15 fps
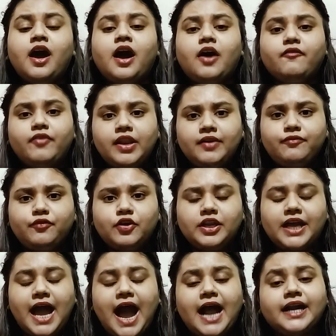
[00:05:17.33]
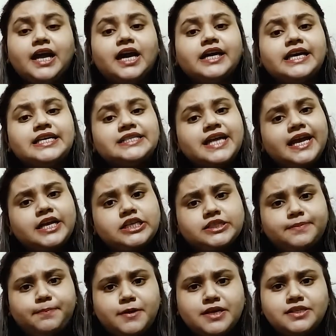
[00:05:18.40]
willfully and against
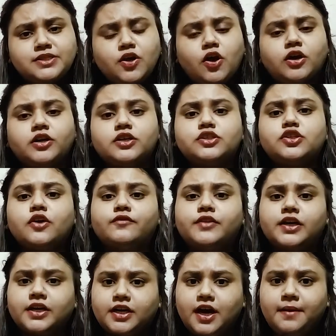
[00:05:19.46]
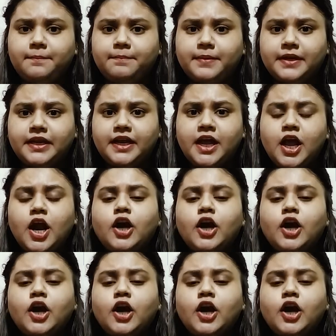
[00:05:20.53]
express orders of the company